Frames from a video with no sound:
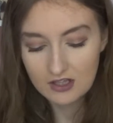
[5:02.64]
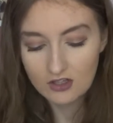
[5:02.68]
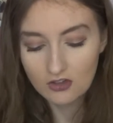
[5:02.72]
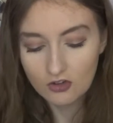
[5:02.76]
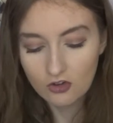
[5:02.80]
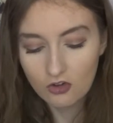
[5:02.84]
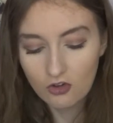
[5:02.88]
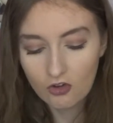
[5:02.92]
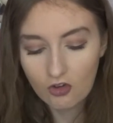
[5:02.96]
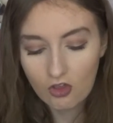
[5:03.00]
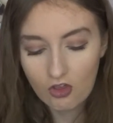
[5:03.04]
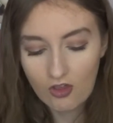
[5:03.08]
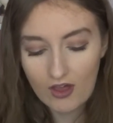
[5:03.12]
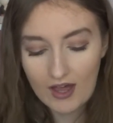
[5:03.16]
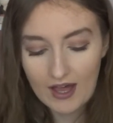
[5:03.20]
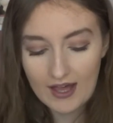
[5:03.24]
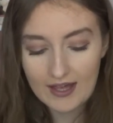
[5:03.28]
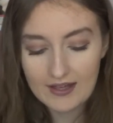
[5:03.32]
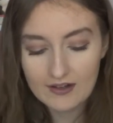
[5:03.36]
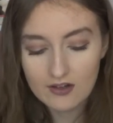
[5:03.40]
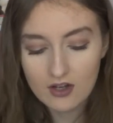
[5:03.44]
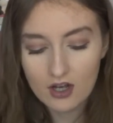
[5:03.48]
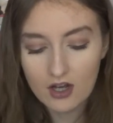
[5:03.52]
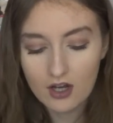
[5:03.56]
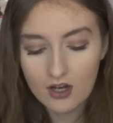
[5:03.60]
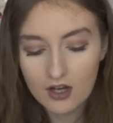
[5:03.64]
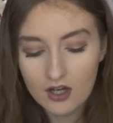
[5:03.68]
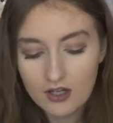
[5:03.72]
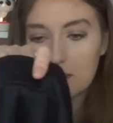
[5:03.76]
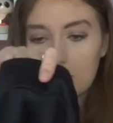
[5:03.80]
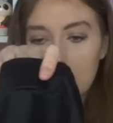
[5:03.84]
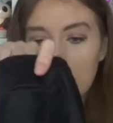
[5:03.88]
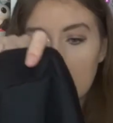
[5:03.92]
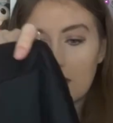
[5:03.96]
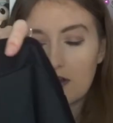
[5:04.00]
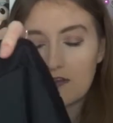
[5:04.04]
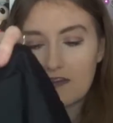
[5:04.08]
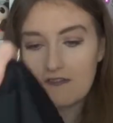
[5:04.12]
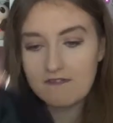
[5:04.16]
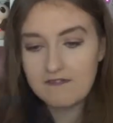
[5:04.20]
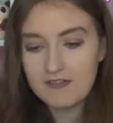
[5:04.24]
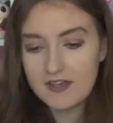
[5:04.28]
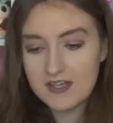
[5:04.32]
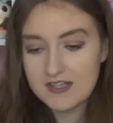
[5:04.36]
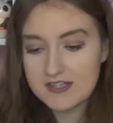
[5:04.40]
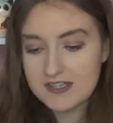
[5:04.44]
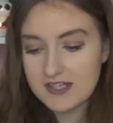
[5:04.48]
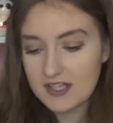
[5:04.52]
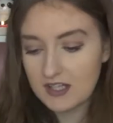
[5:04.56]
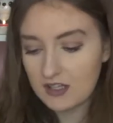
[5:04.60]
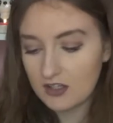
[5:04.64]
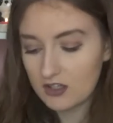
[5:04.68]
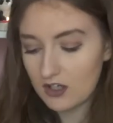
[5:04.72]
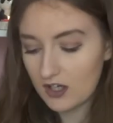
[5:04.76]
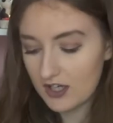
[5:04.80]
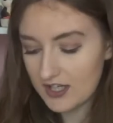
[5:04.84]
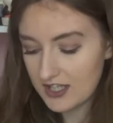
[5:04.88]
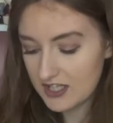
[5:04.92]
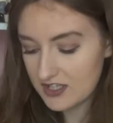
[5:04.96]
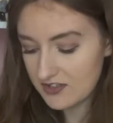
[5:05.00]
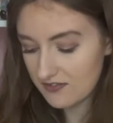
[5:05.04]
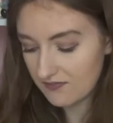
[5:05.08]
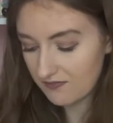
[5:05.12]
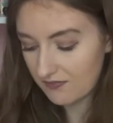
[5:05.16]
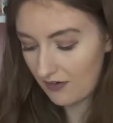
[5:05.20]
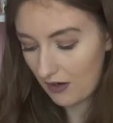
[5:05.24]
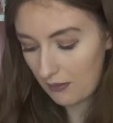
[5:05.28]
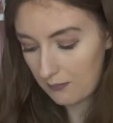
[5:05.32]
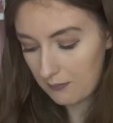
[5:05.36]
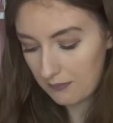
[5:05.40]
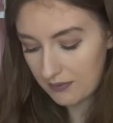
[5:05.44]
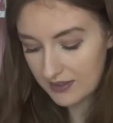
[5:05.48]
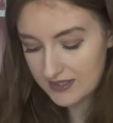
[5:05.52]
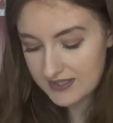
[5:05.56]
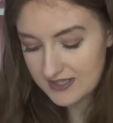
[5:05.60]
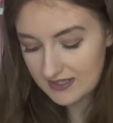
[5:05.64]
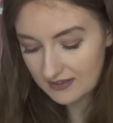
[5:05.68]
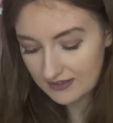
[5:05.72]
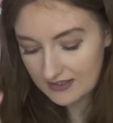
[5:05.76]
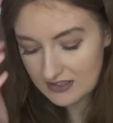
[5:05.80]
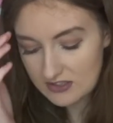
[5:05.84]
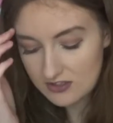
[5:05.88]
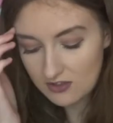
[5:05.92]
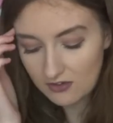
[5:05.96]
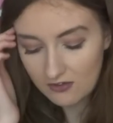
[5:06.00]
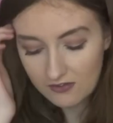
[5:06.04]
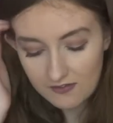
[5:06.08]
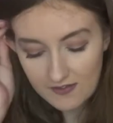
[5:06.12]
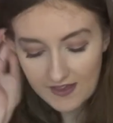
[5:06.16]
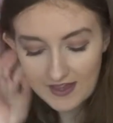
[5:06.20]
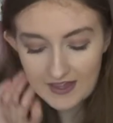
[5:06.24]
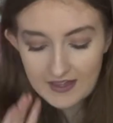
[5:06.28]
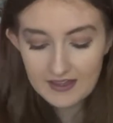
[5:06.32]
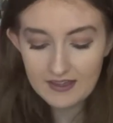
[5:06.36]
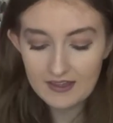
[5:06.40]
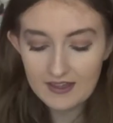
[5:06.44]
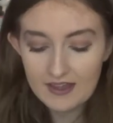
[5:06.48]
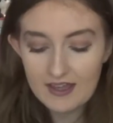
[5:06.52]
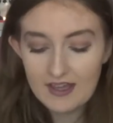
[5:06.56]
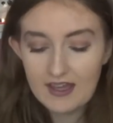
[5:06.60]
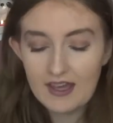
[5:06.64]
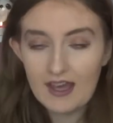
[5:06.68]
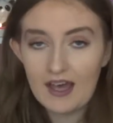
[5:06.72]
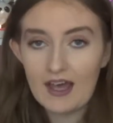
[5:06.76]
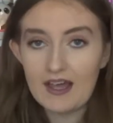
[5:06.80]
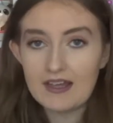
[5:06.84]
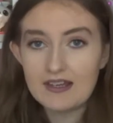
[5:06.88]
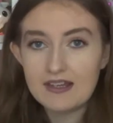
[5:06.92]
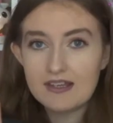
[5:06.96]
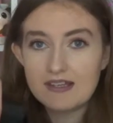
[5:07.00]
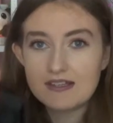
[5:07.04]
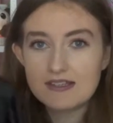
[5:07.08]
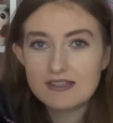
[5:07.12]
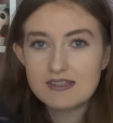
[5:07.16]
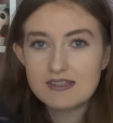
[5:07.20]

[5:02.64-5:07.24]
look like on, but the first thing I got is from PrettyLittleThing, and it's